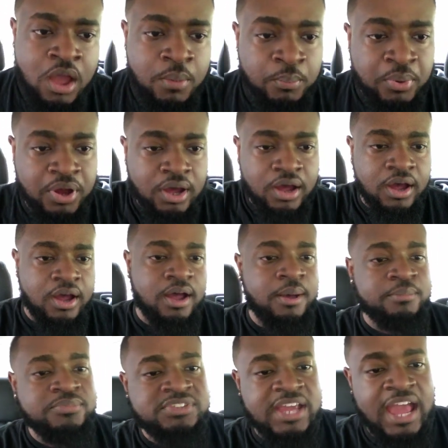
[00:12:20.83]
But
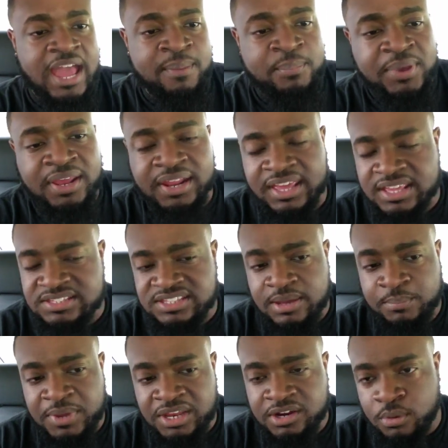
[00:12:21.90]
um, Dime Penny ends
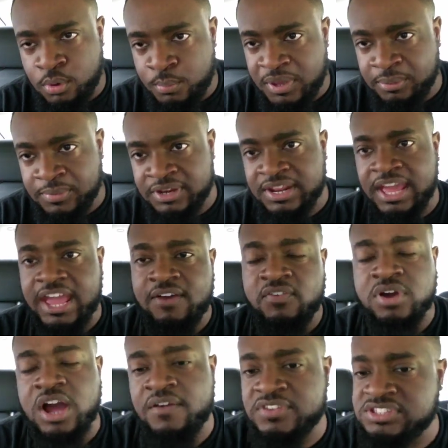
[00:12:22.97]
up meeting up with me, man. They have
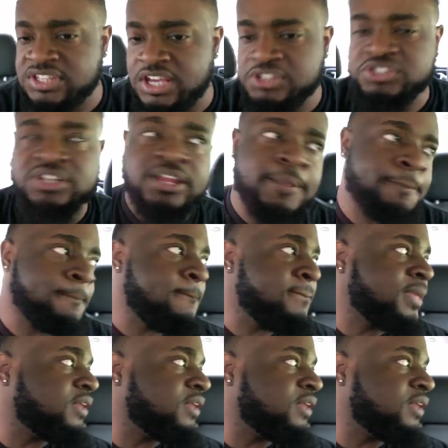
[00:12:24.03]
a conversation and.